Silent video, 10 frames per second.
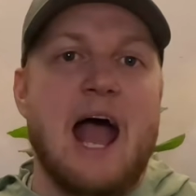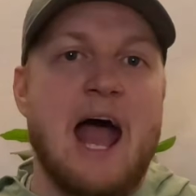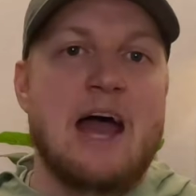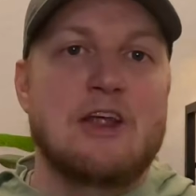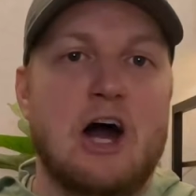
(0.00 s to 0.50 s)

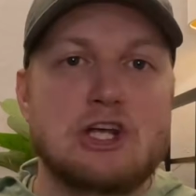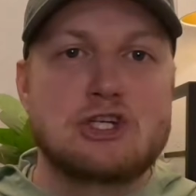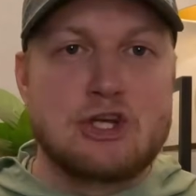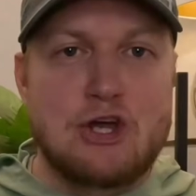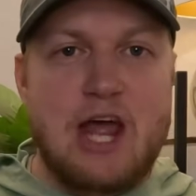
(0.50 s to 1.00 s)
And I
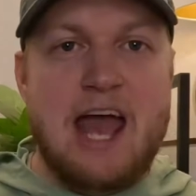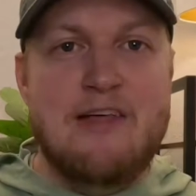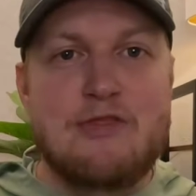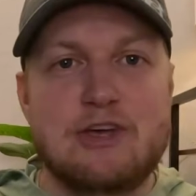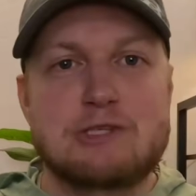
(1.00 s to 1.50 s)
should
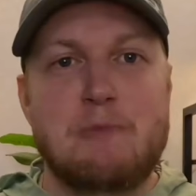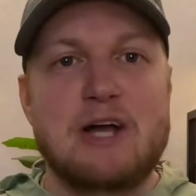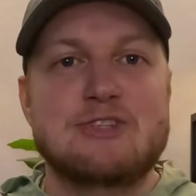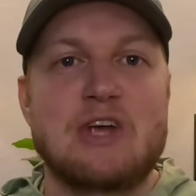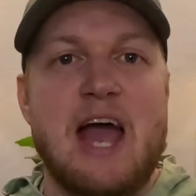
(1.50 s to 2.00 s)
end this
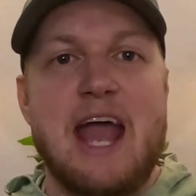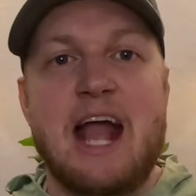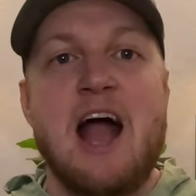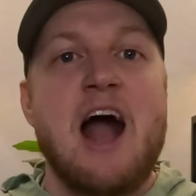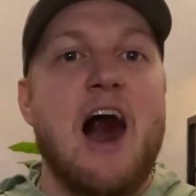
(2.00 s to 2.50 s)
by
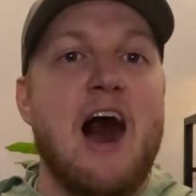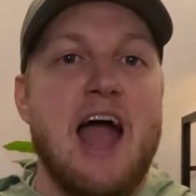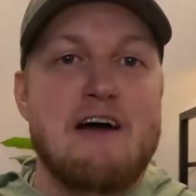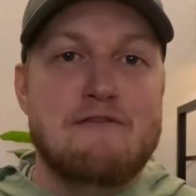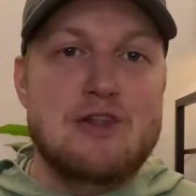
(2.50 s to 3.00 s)
saying
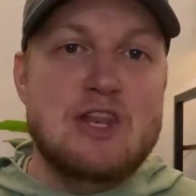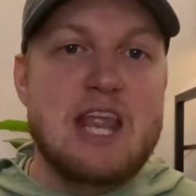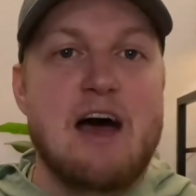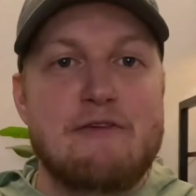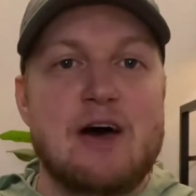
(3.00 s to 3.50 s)
I have
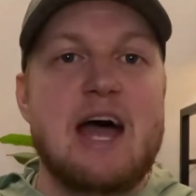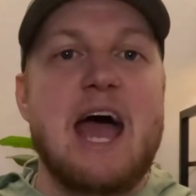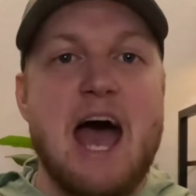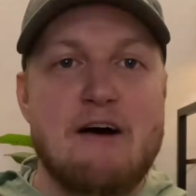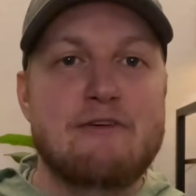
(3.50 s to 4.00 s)

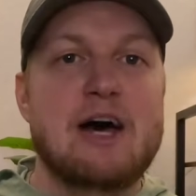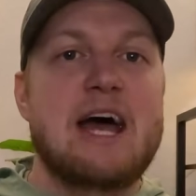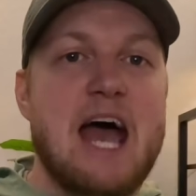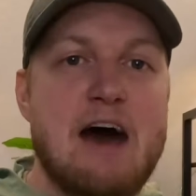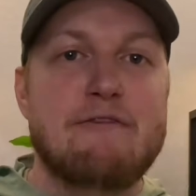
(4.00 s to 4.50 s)
never,
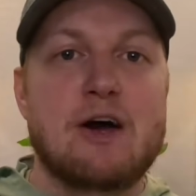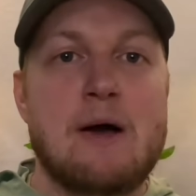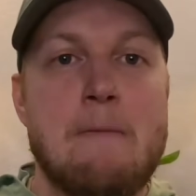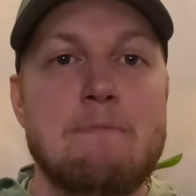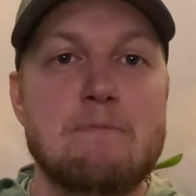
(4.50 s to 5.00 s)
ever,
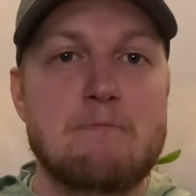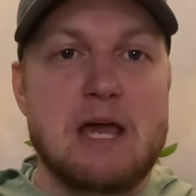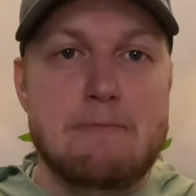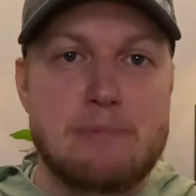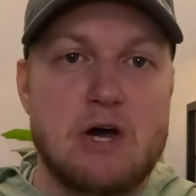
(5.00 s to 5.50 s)
ever
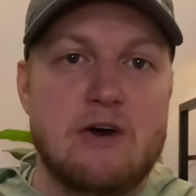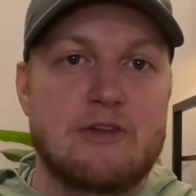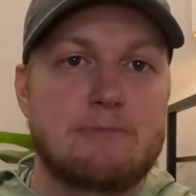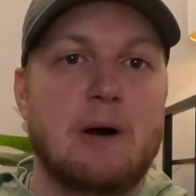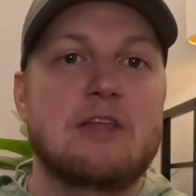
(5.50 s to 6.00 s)
been
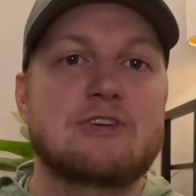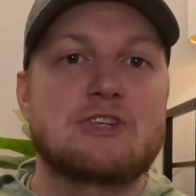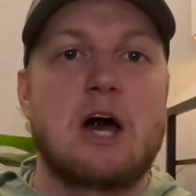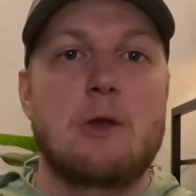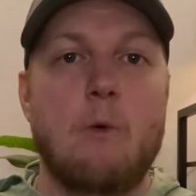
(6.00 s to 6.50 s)
burned by the
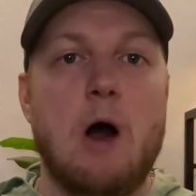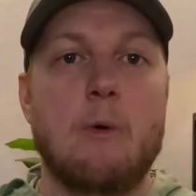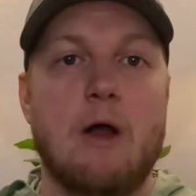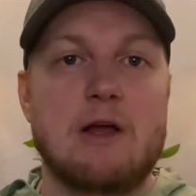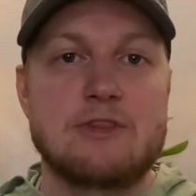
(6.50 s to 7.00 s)
sun
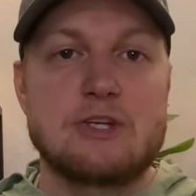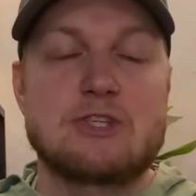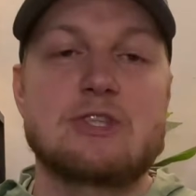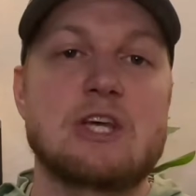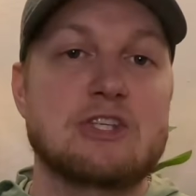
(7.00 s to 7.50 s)
while wearing
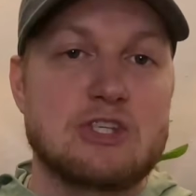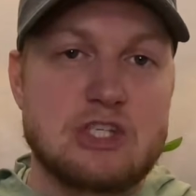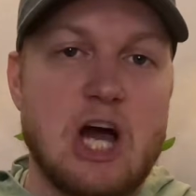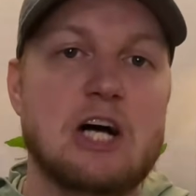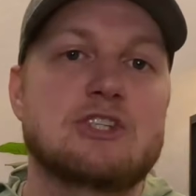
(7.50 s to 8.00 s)
this. This
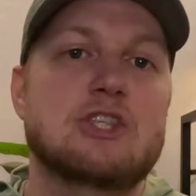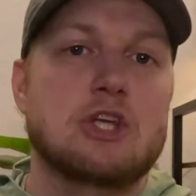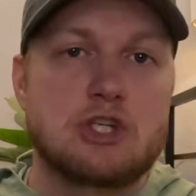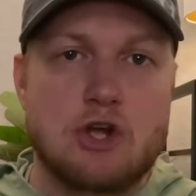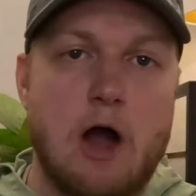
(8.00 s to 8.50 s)
does
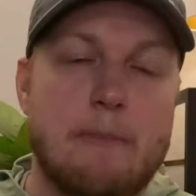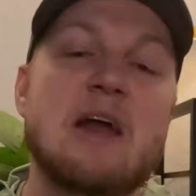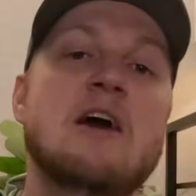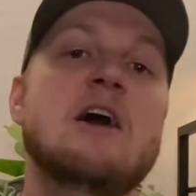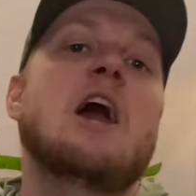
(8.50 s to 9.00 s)
the job.
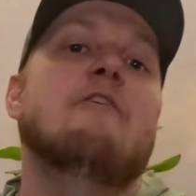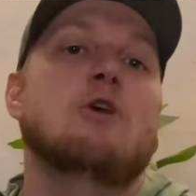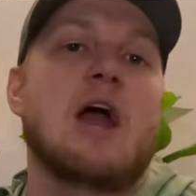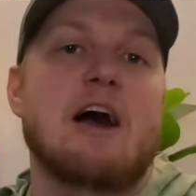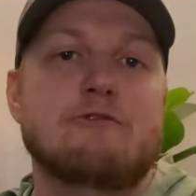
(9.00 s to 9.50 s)
If
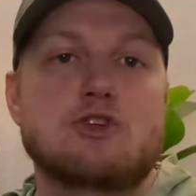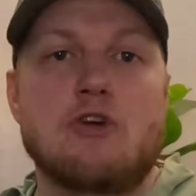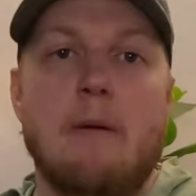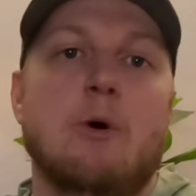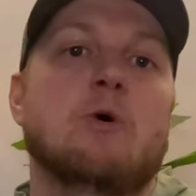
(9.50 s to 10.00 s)
you have
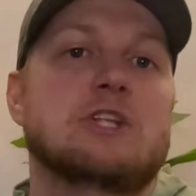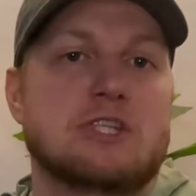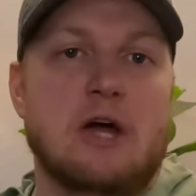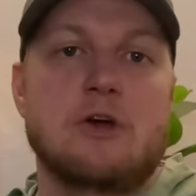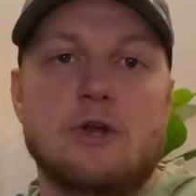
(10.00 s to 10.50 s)
trouble with
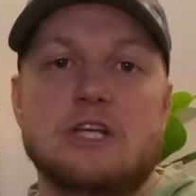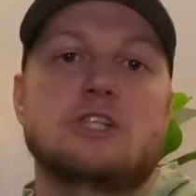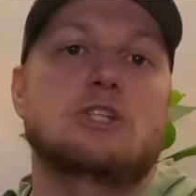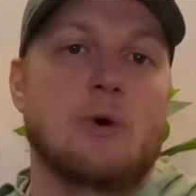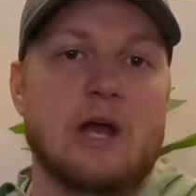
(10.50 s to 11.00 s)
sun
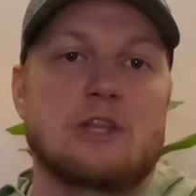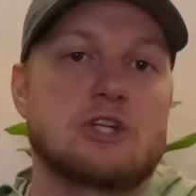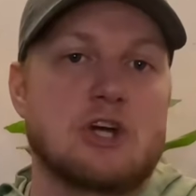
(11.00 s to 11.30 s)
hoodies doing the